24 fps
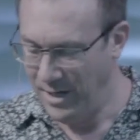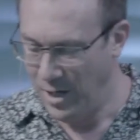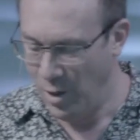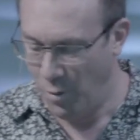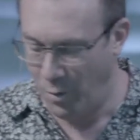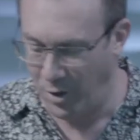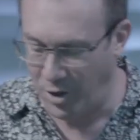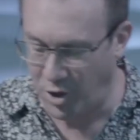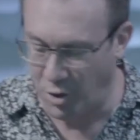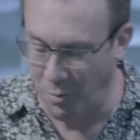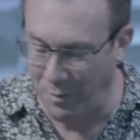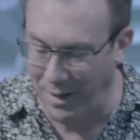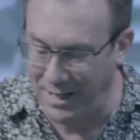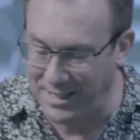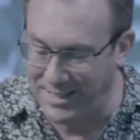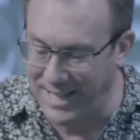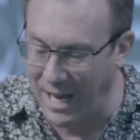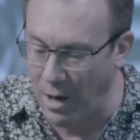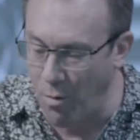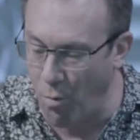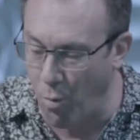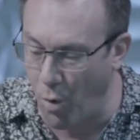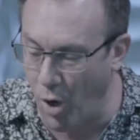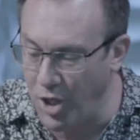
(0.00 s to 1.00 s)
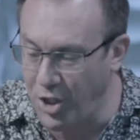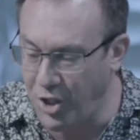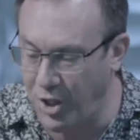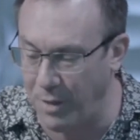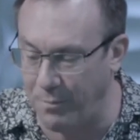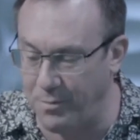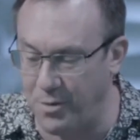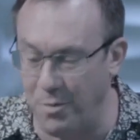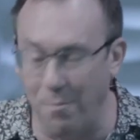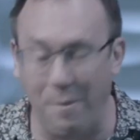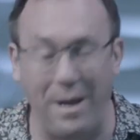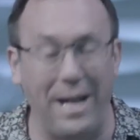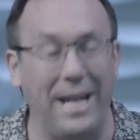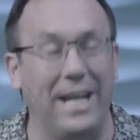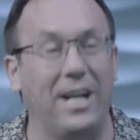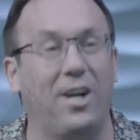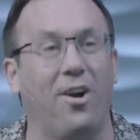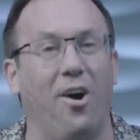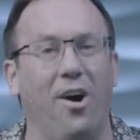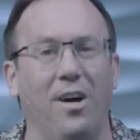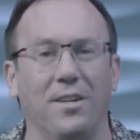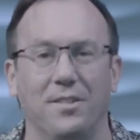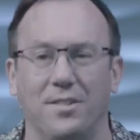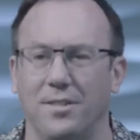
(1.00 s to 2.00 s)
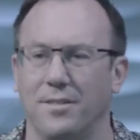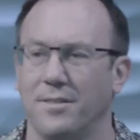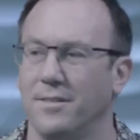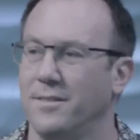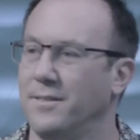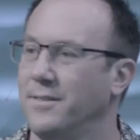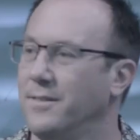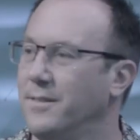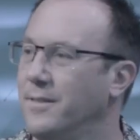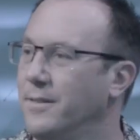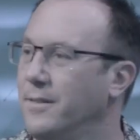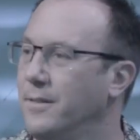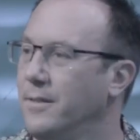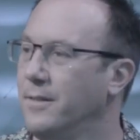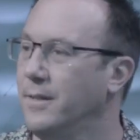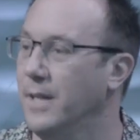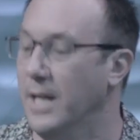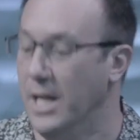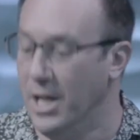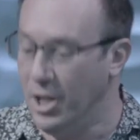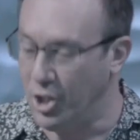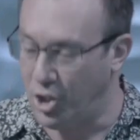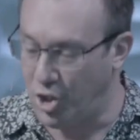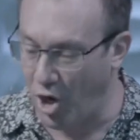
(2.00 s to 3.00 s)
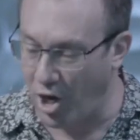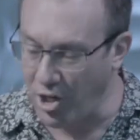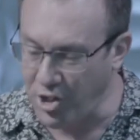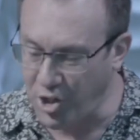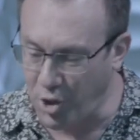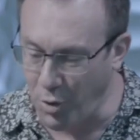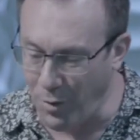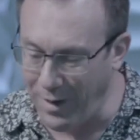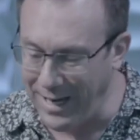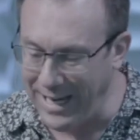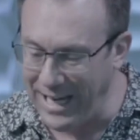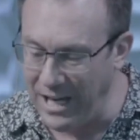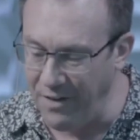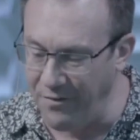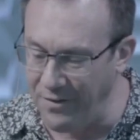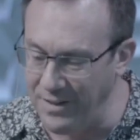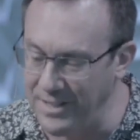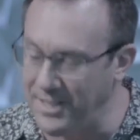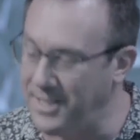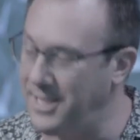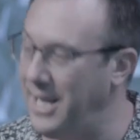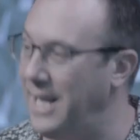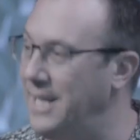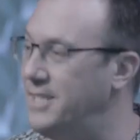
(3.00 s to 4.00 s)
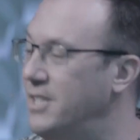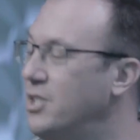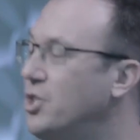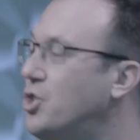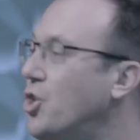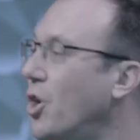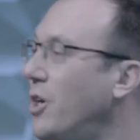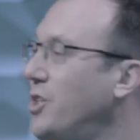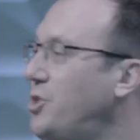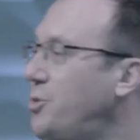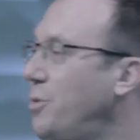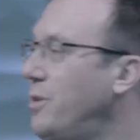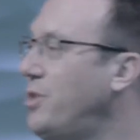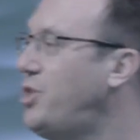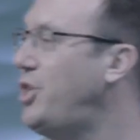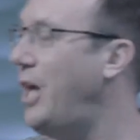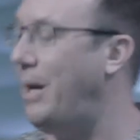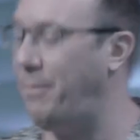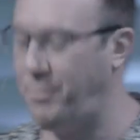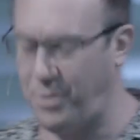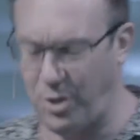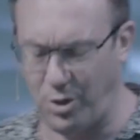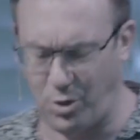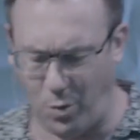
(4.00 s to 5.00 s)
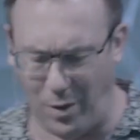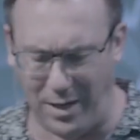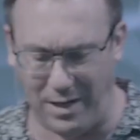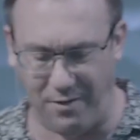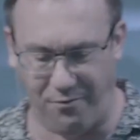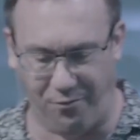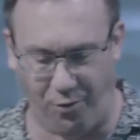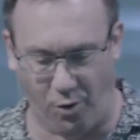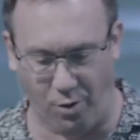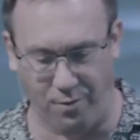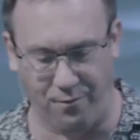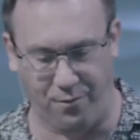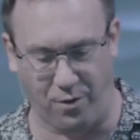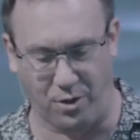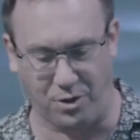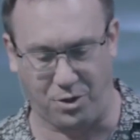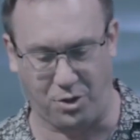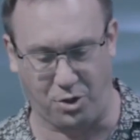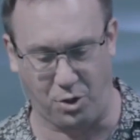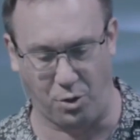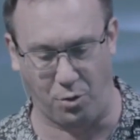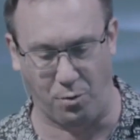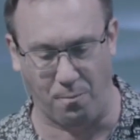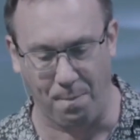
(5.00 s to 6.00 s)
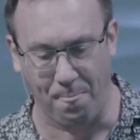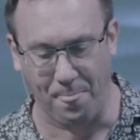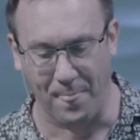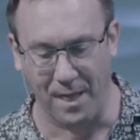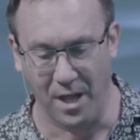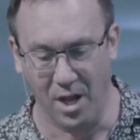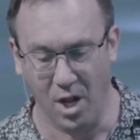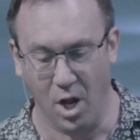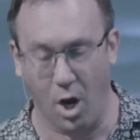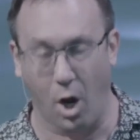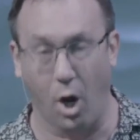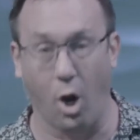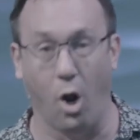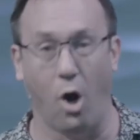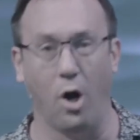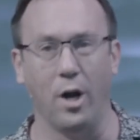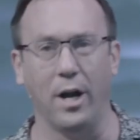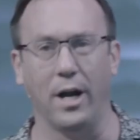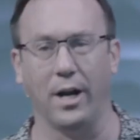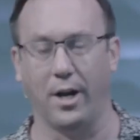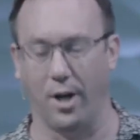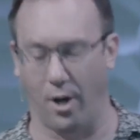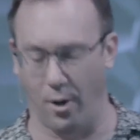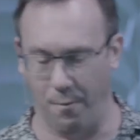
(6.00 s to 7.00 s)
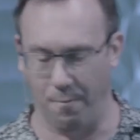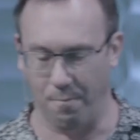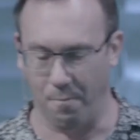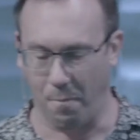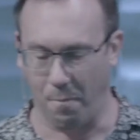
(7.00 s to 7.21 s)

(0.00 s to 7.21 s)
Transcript: which means they worshipped many gods. Joshua even says in Joshua chapter 24 and verse 2, long ago,